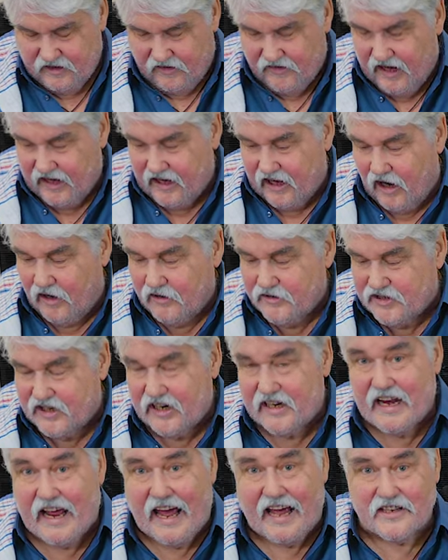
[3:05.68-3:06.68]
So that goes
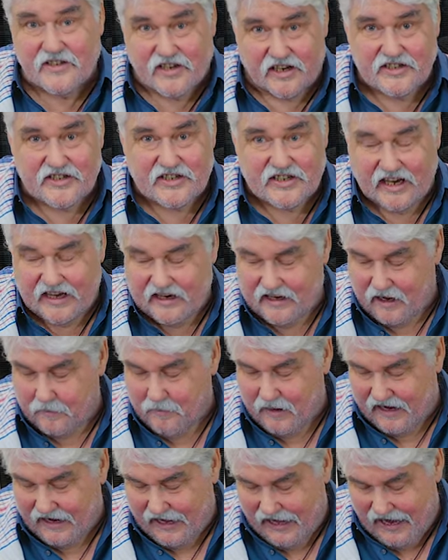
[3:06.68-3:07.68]
in, as I said,
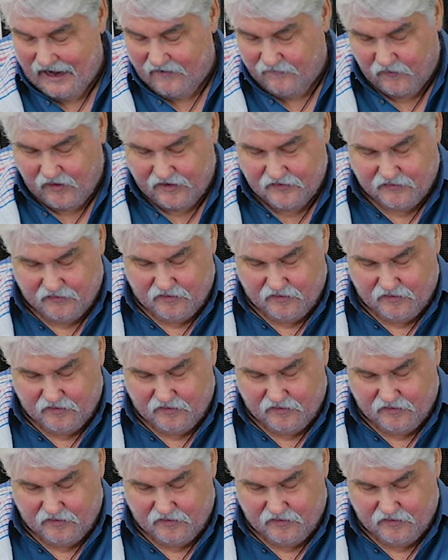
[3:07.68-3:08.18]
about halfway